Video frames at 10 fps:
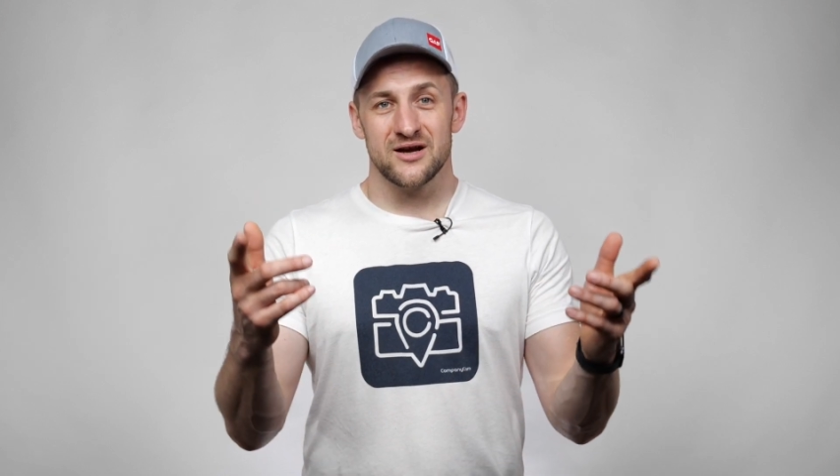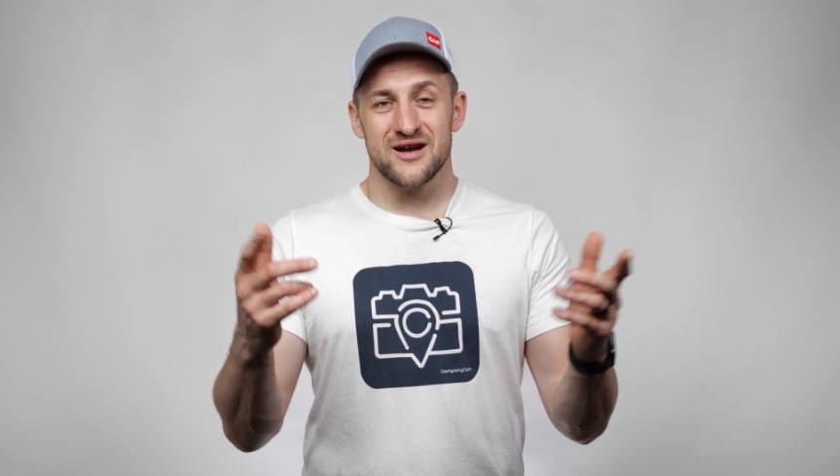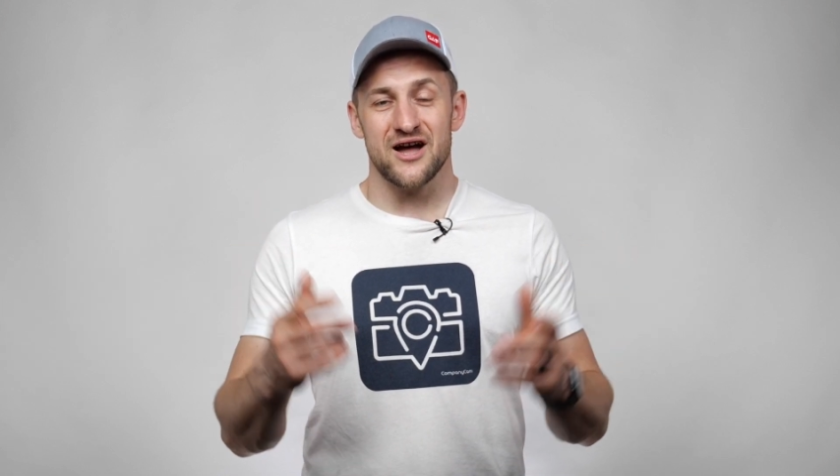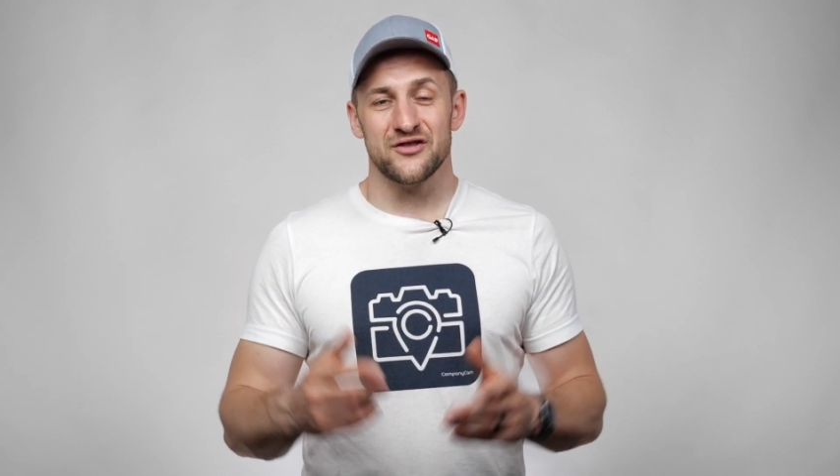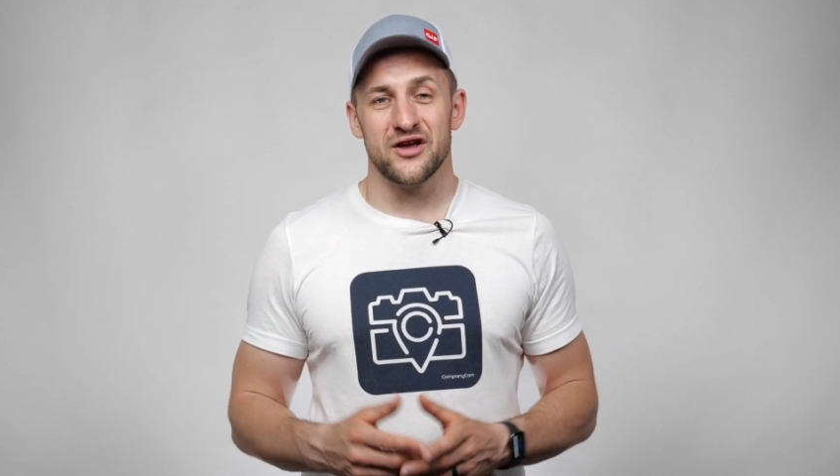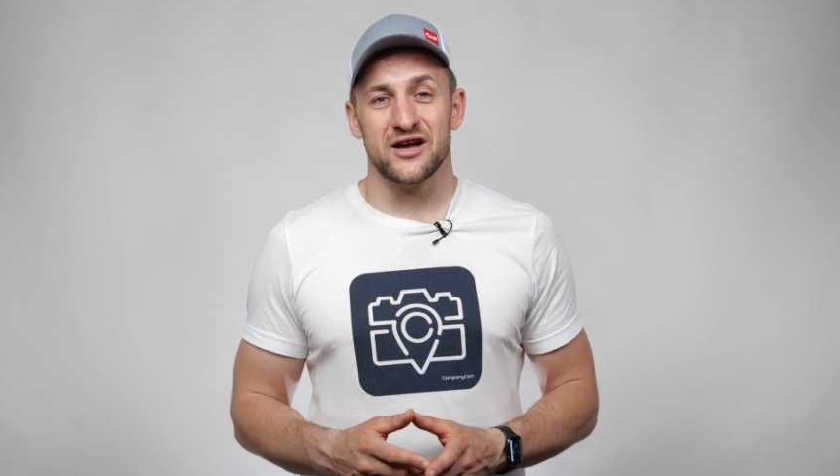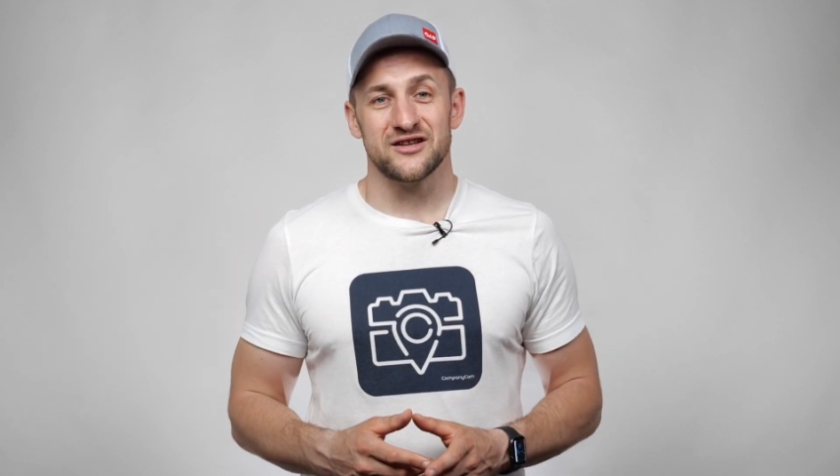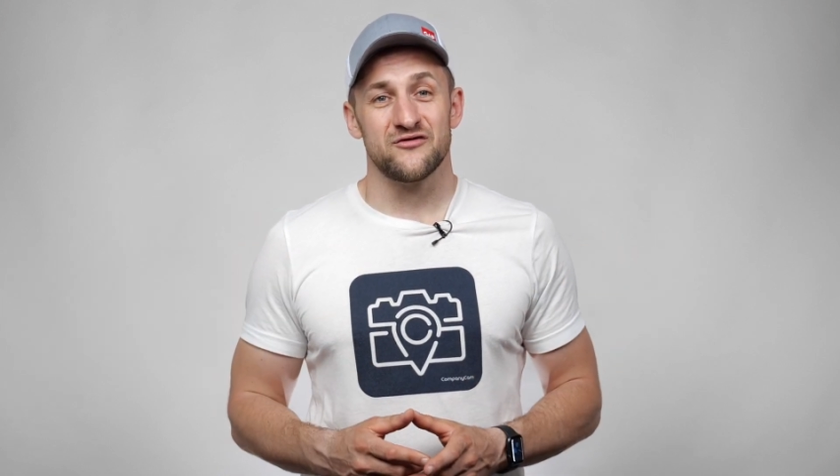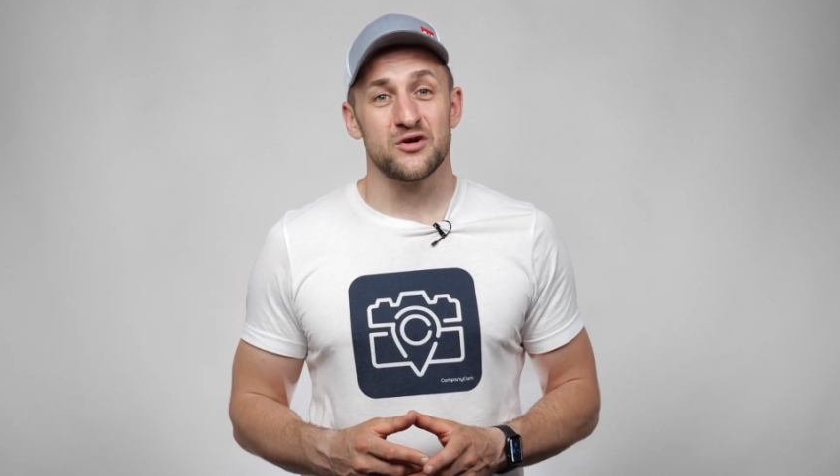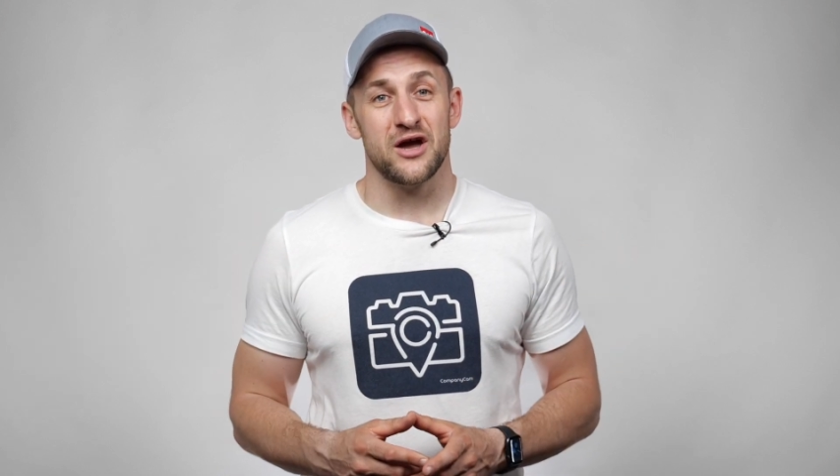
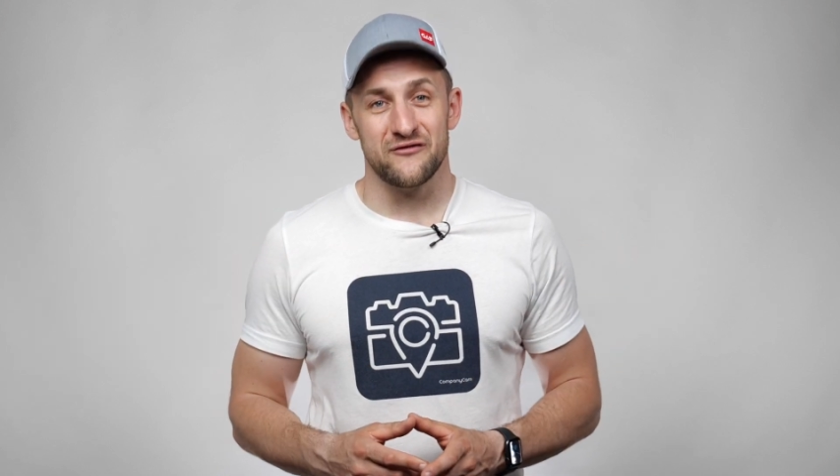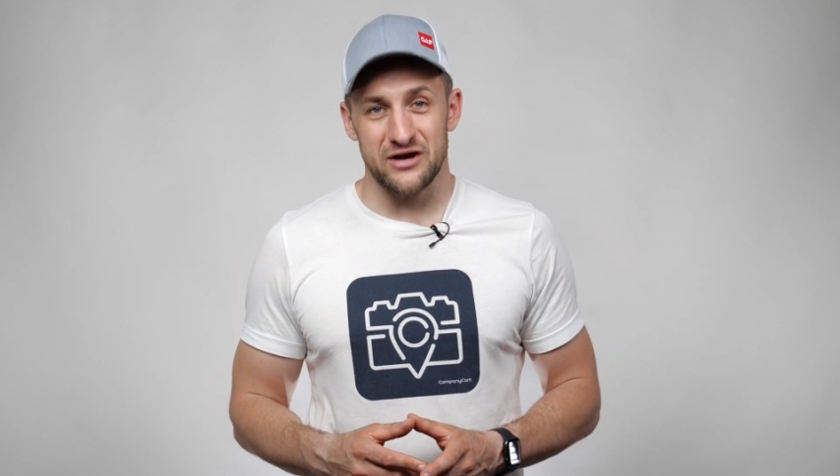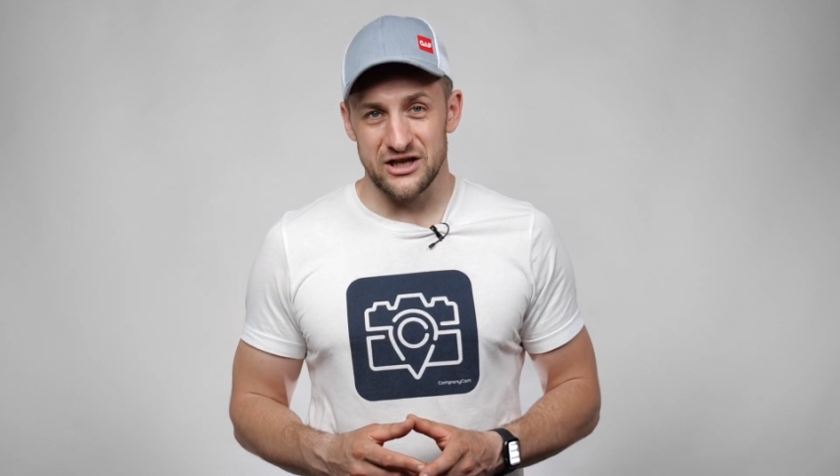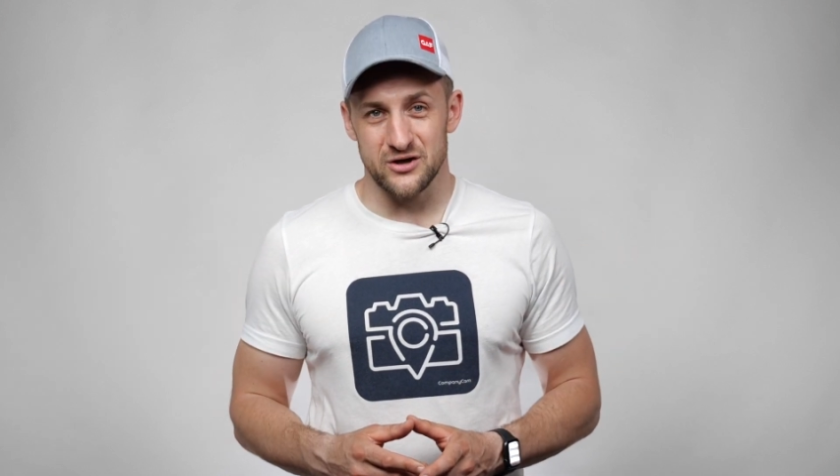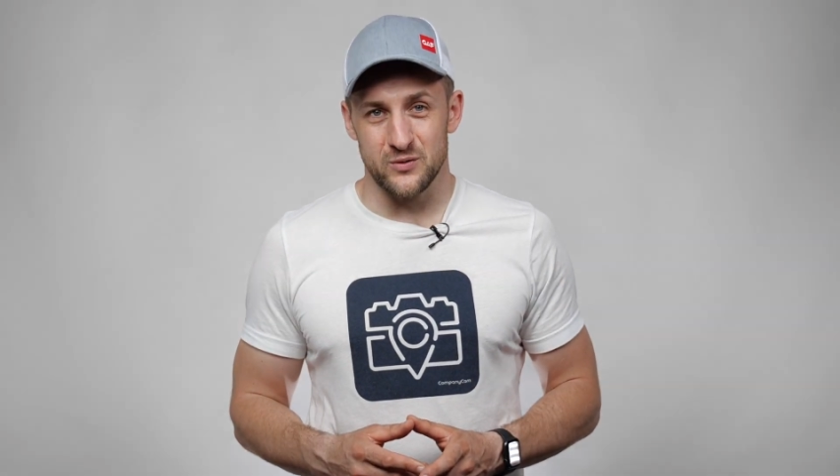contact if you have any